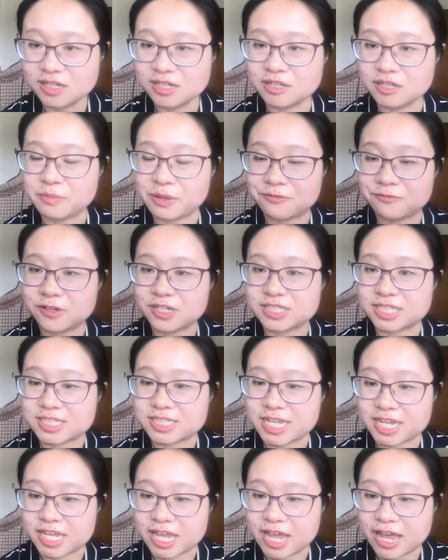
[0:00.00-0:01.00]
before they
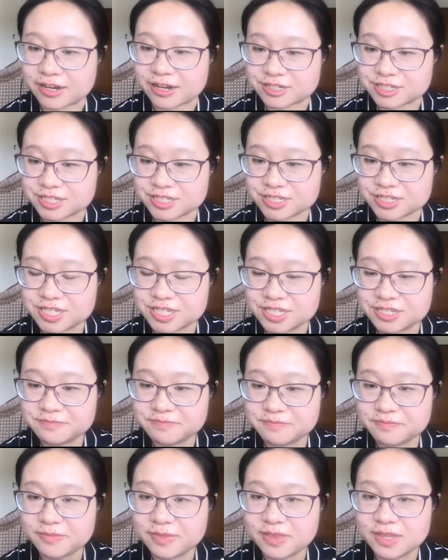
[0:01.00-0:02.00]
take actions.
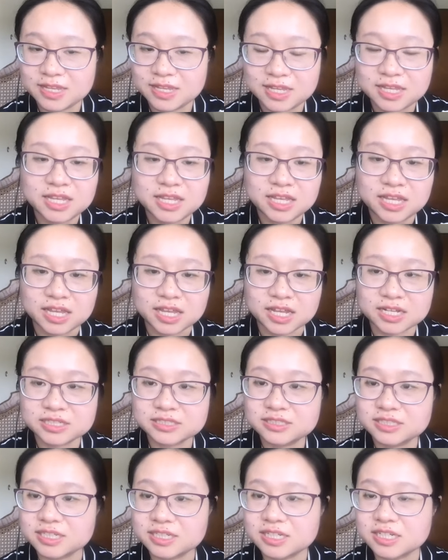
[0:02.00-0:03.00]

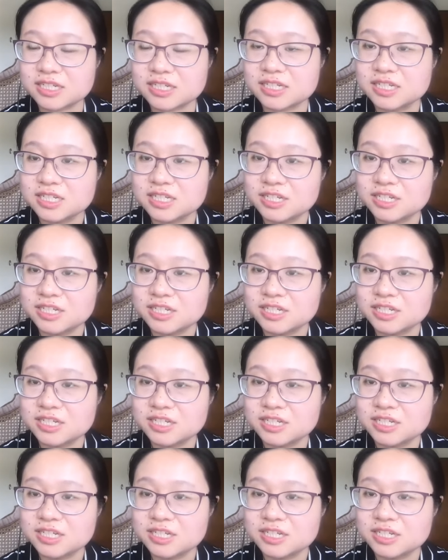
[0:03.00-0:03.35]
And for